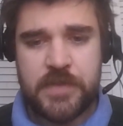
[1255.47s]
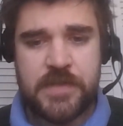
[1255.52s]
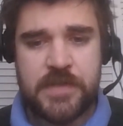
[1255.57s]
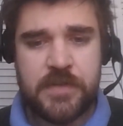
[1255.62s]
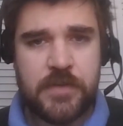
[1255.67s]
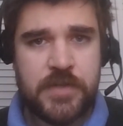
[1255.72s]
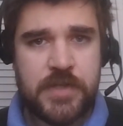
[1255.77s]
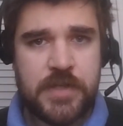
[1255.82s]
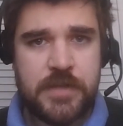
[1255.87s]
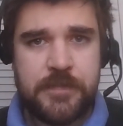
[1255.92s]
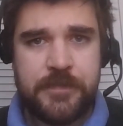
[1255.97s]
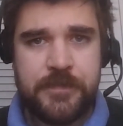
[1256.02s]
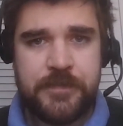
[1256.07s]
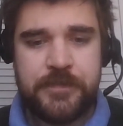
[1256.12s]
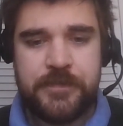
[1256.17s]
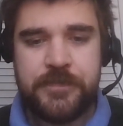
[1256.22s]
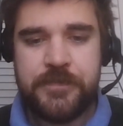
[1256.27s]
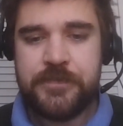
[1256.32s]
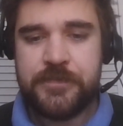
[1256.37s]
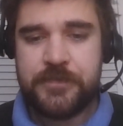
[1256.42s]
solution.
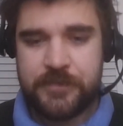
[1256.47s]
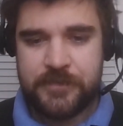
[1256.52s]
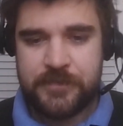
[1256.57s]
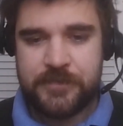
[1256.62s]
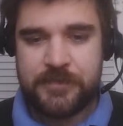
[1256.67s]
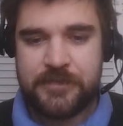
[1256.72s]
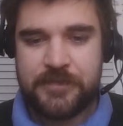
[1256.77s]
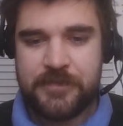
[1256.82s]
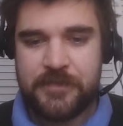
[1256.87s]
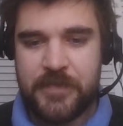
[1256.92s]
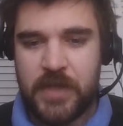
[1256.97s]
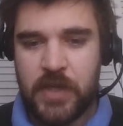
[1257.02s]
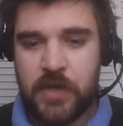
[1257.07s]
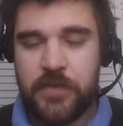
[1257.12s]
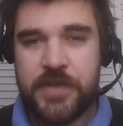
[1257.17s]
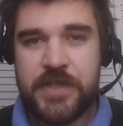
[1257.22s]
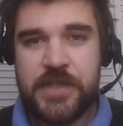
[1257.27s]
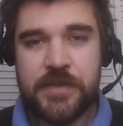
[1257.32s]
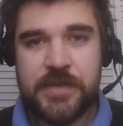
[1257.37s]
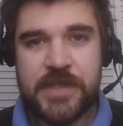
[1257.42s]

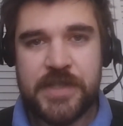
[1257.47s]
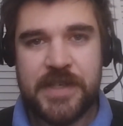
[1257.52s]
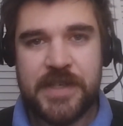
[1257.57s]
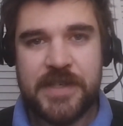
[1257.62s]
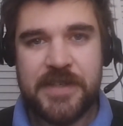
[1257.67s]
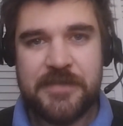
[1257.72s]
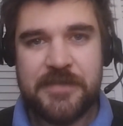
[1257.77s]
Over to you, T.